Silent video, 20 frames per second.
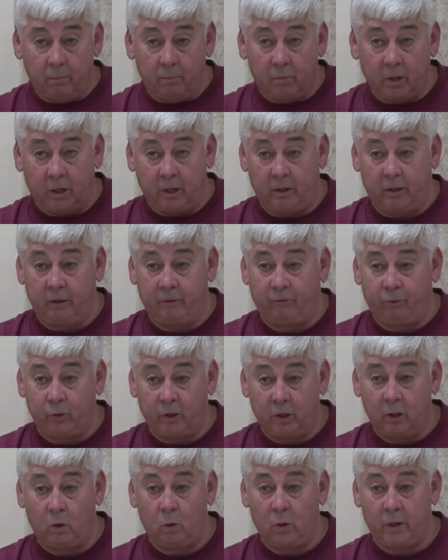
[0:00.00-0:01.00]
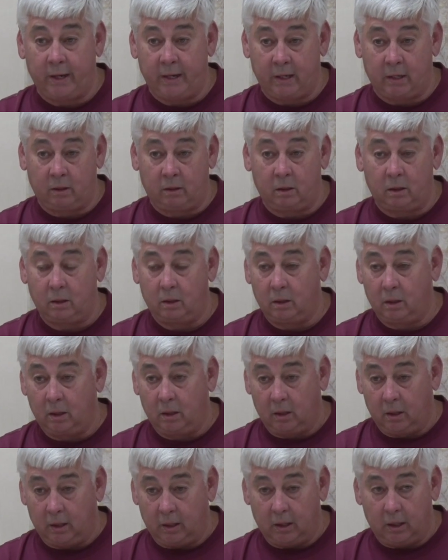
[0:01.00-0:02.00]
But if we go in.
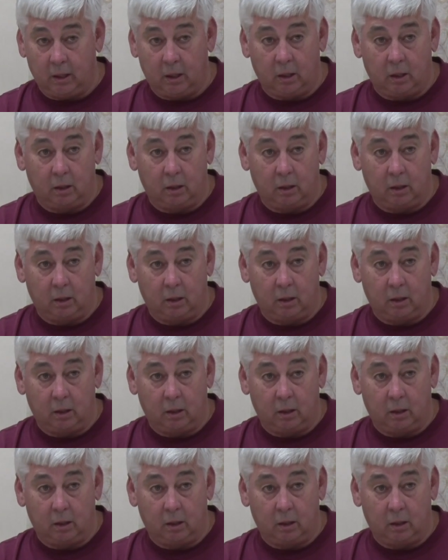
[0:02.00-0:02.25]
Can't condemn?